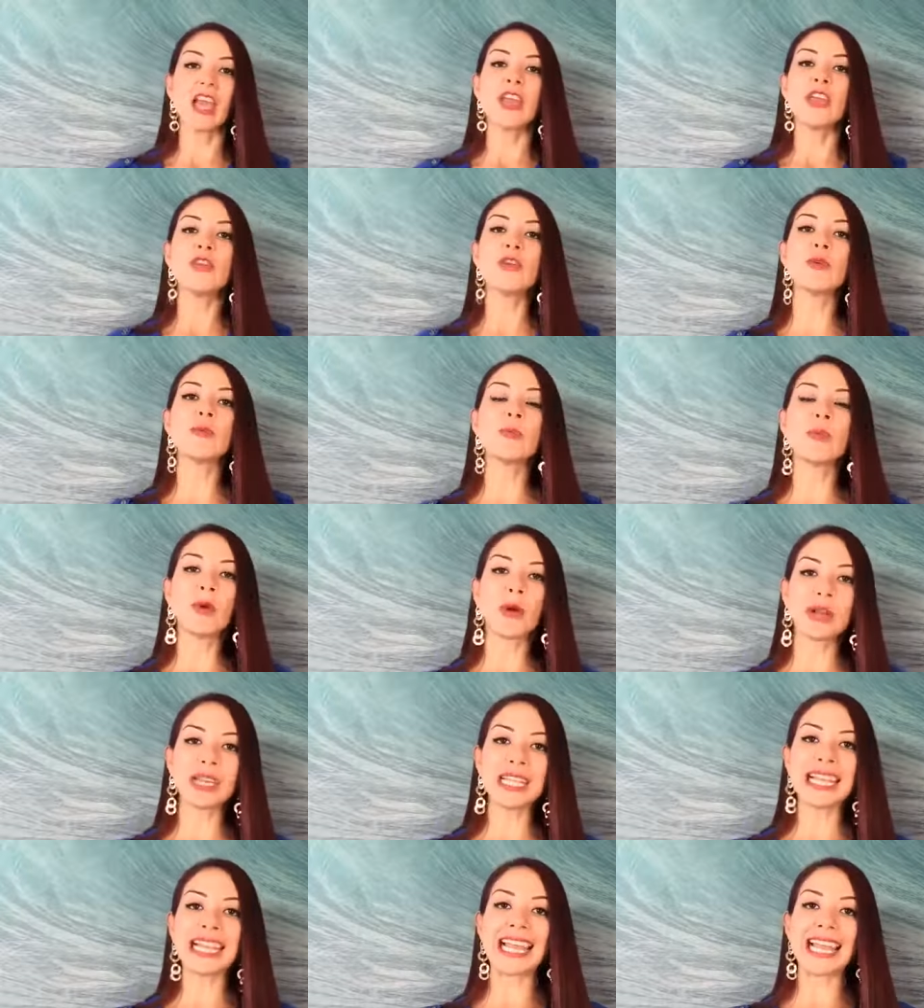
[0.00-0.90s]
Your
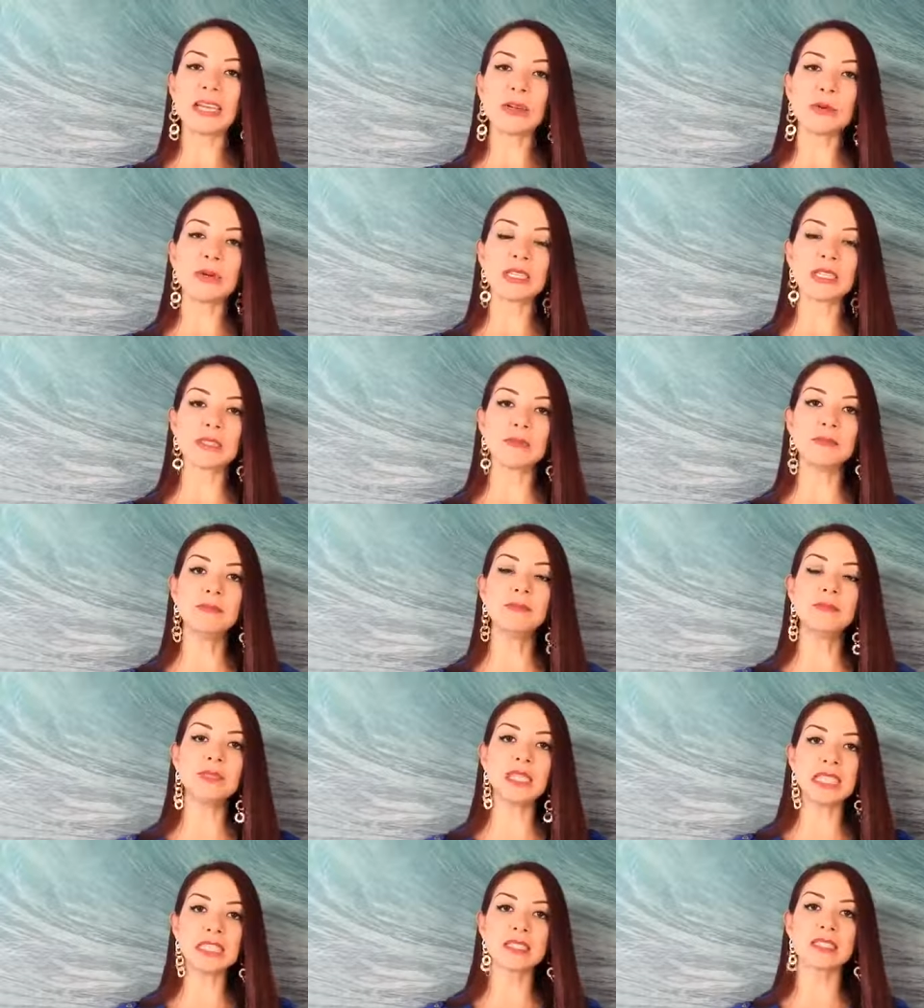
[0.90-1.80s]
body language
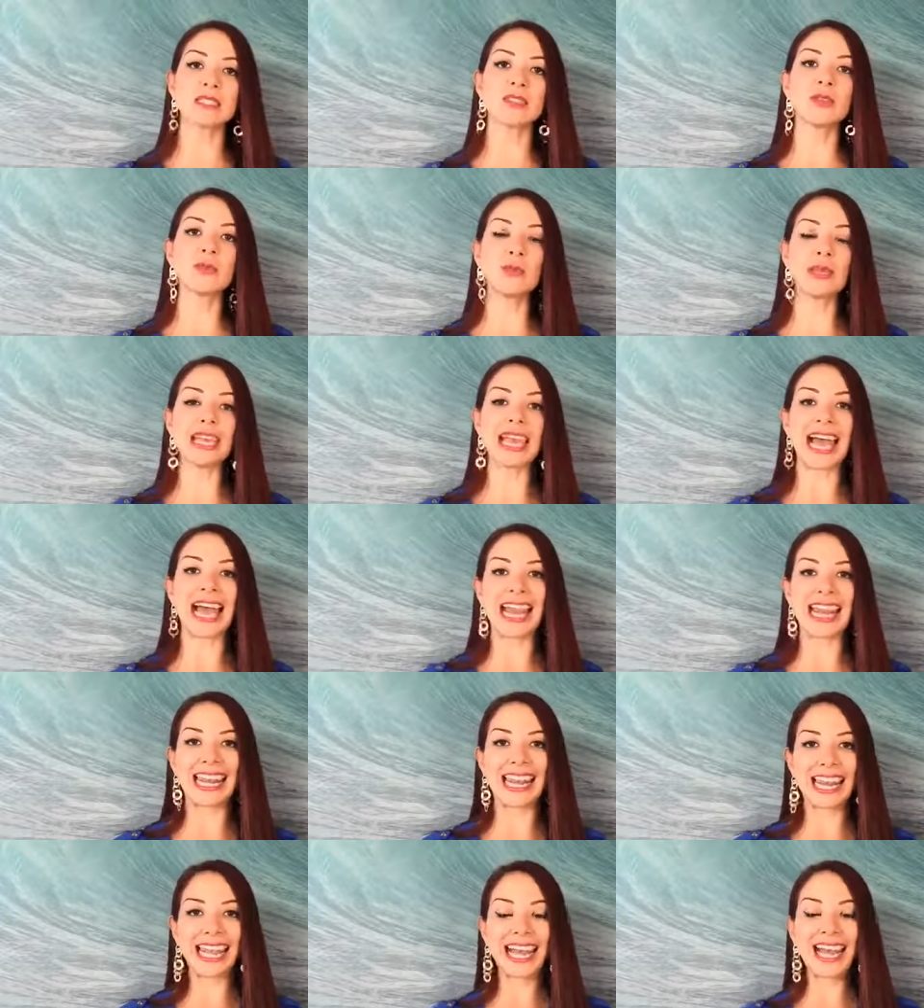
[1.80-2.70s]
needs to be
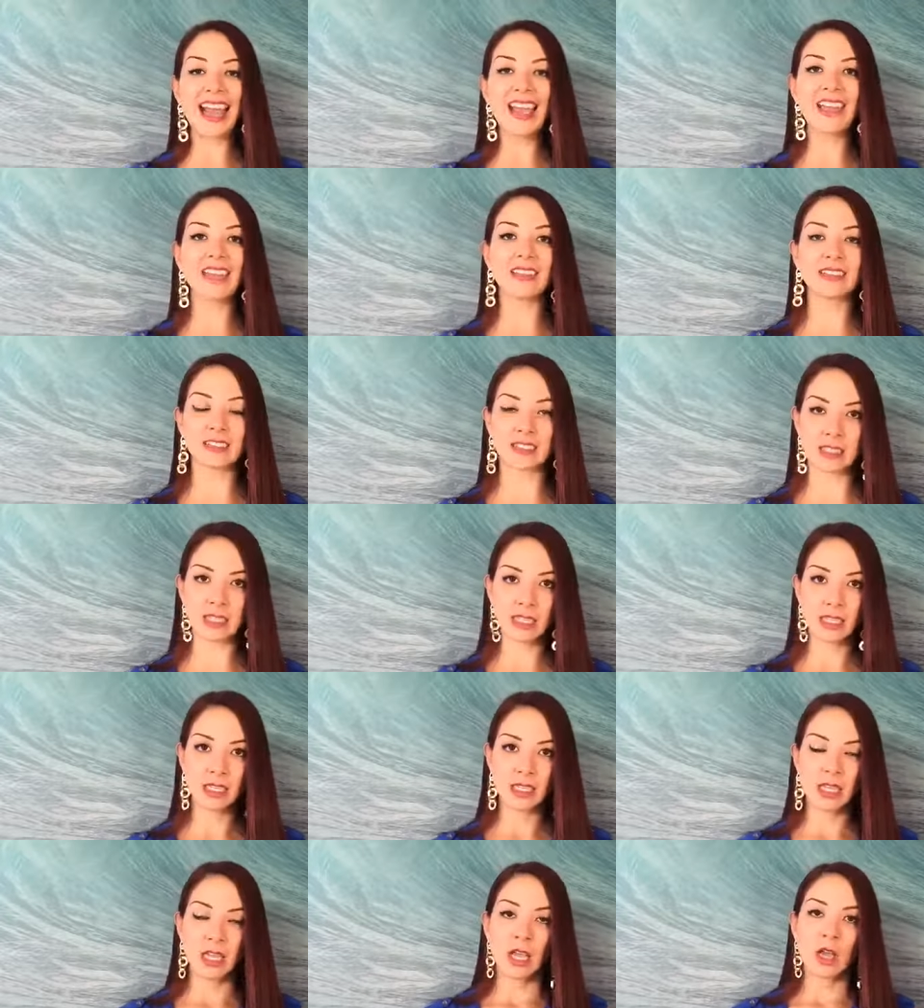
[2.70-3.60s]
aligned
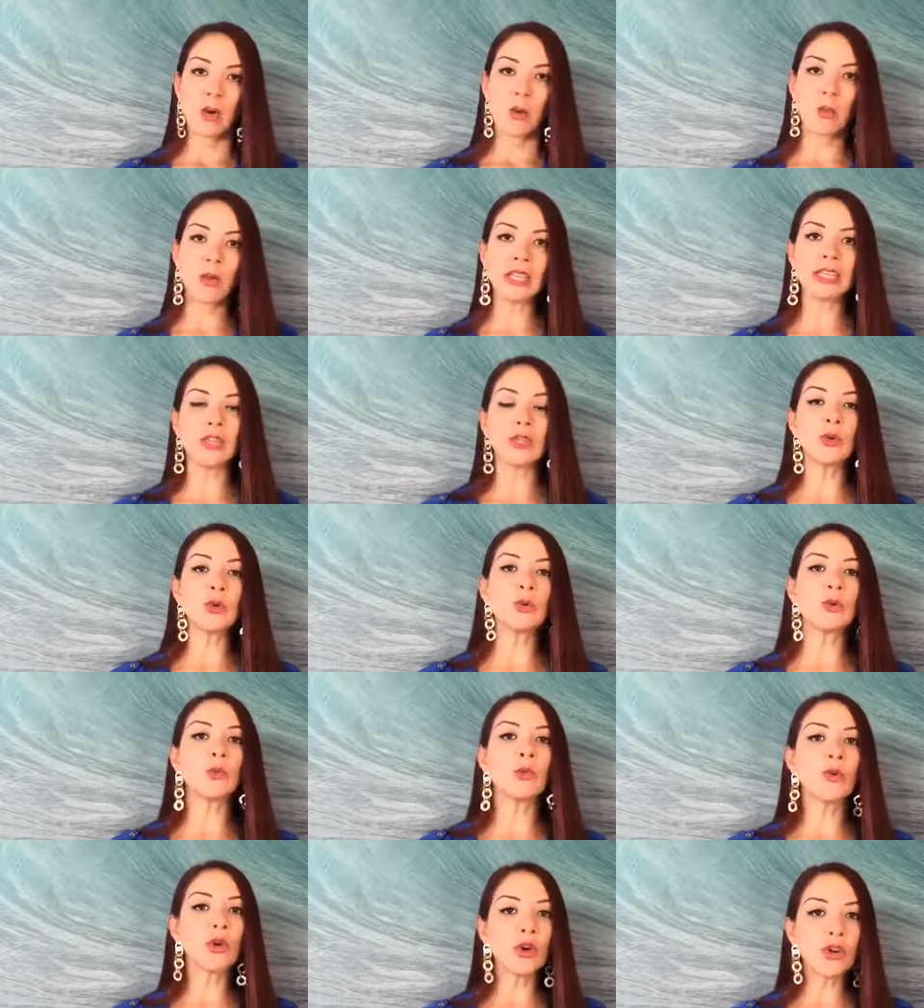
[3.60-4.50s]
with your
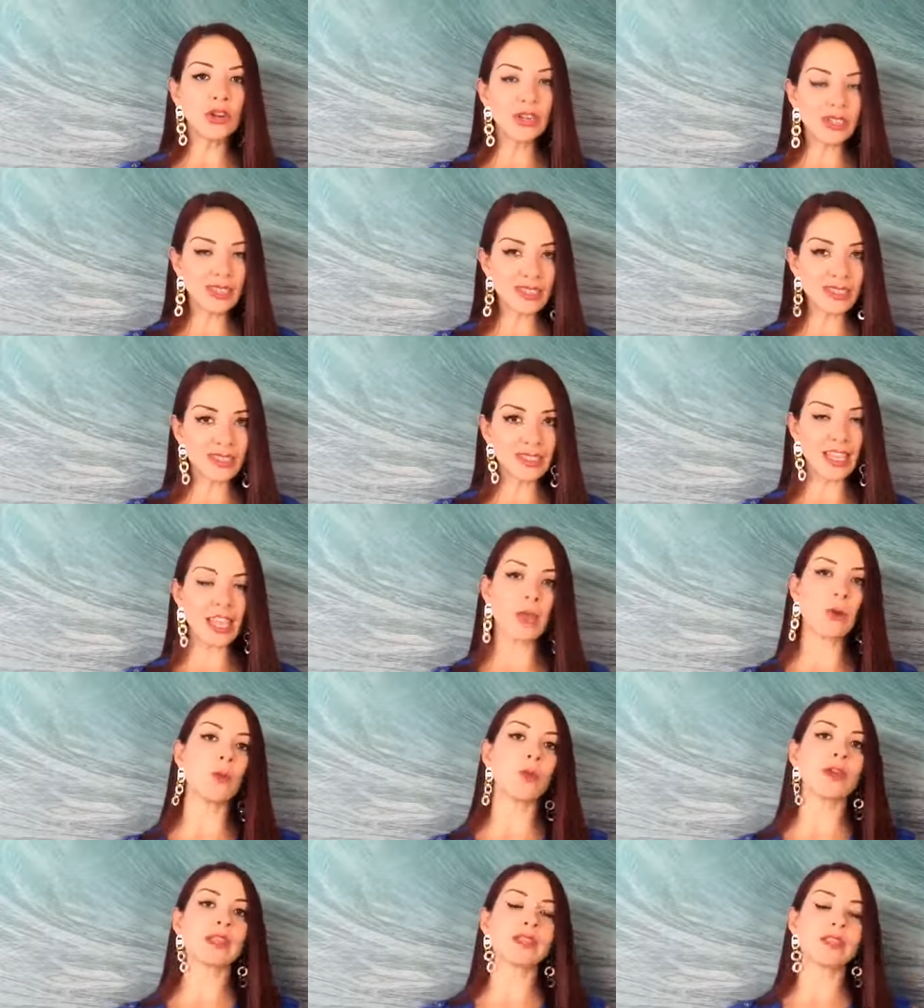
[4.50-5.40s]
words
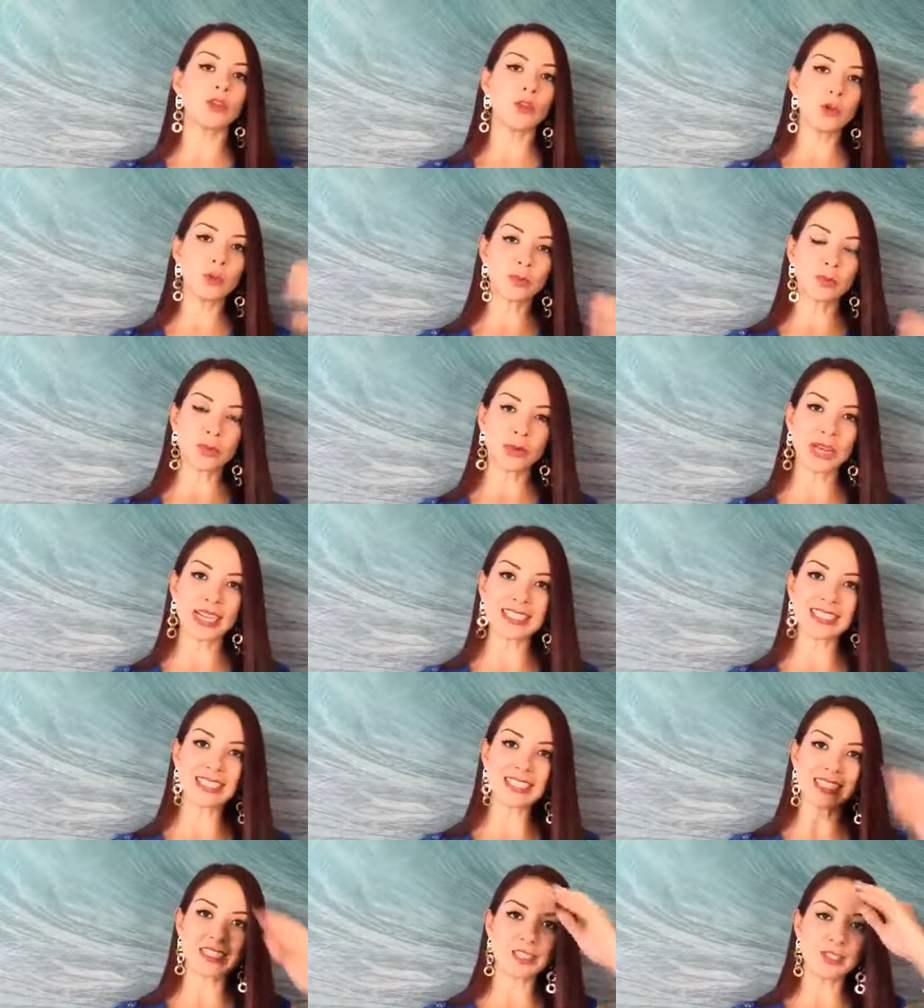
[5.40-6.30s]
and with your
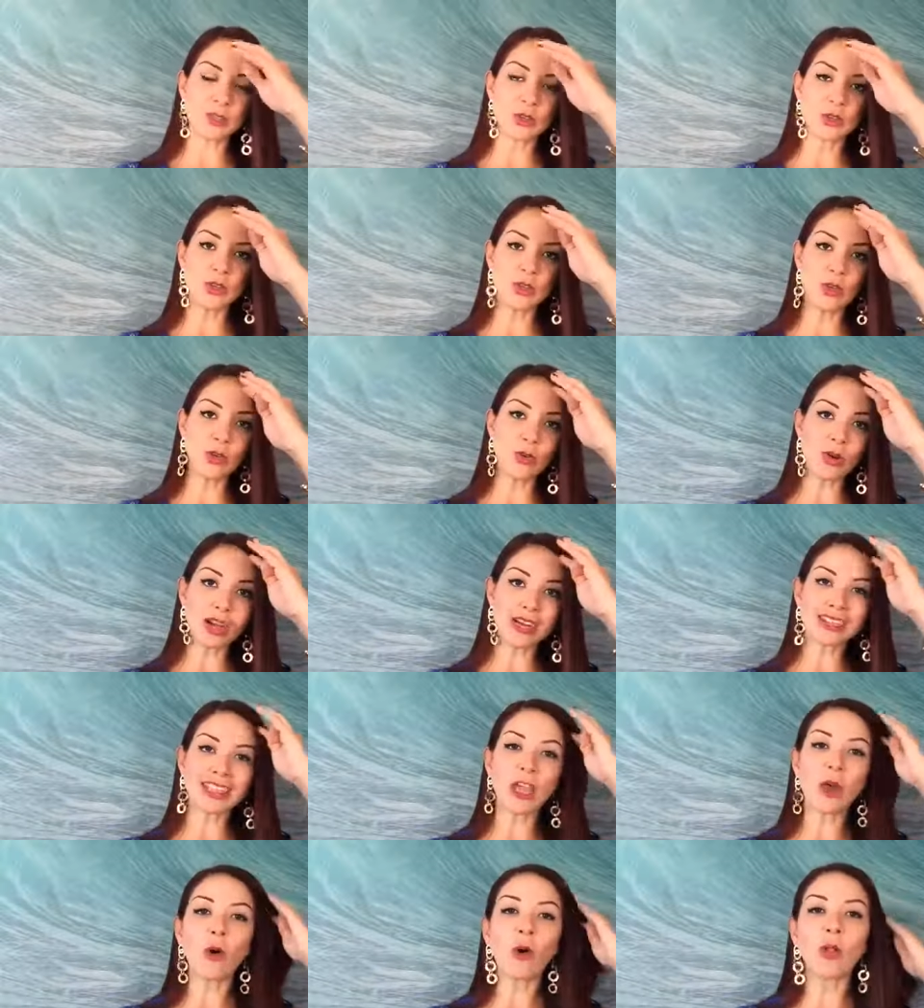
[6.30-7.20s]
presence. So you are
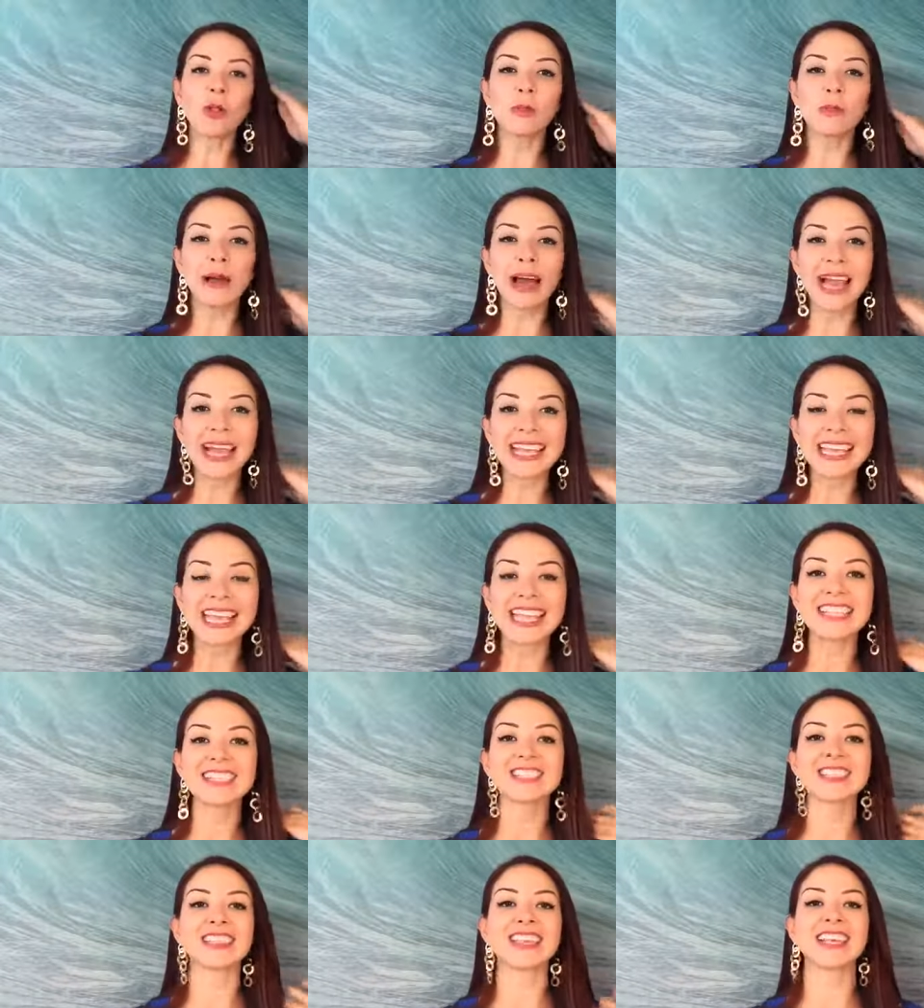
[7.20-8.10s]
the whole
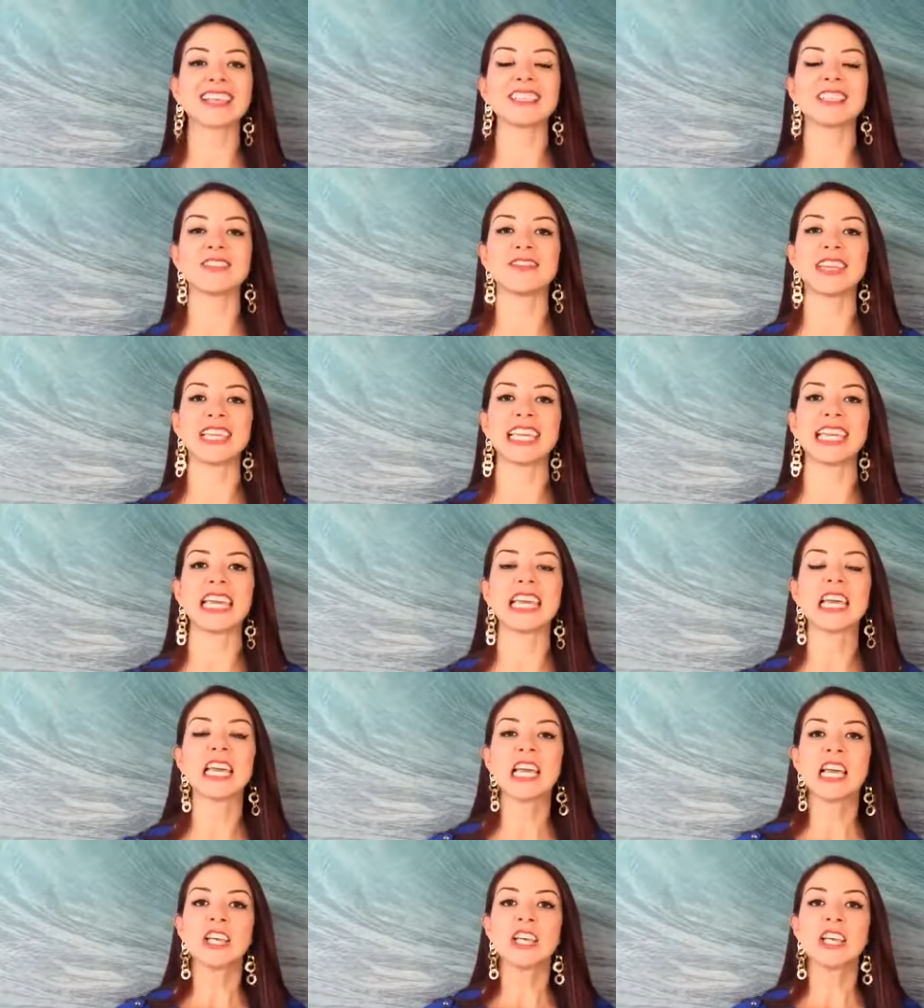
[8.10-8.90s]
package. Thanks, Vicky.